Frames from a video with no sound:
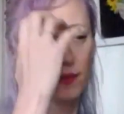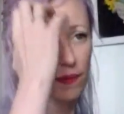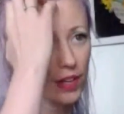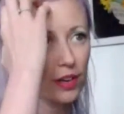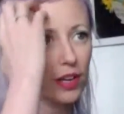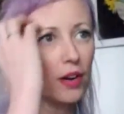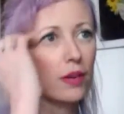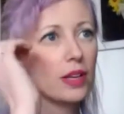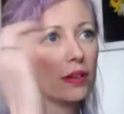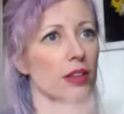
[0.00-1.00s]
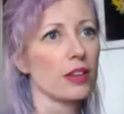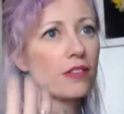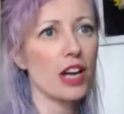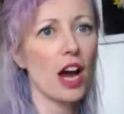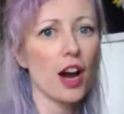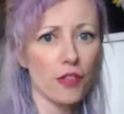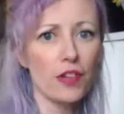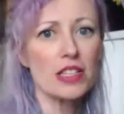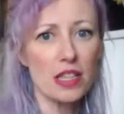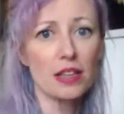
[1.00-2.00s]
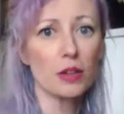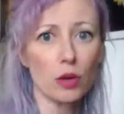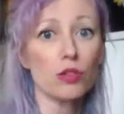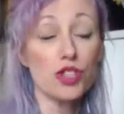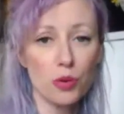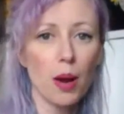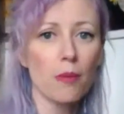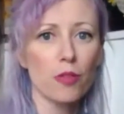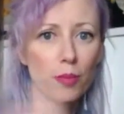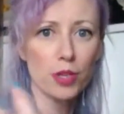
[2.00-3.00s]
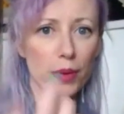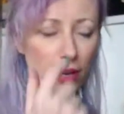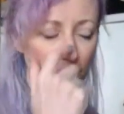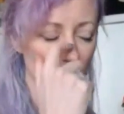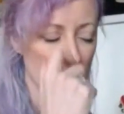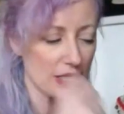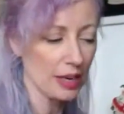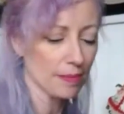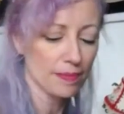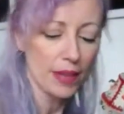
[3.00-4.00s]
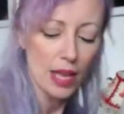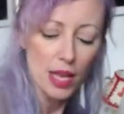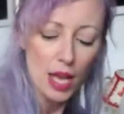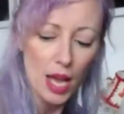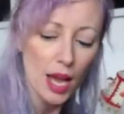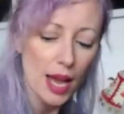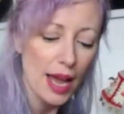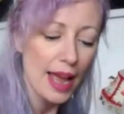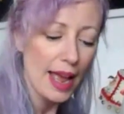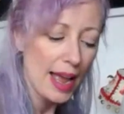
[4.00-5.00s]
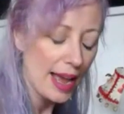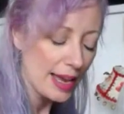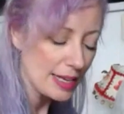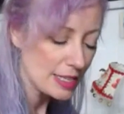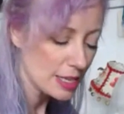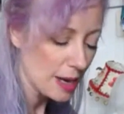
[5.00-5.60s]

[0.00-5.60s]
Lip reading: you know, the photography is the thing that holds you up from doing all your listing. And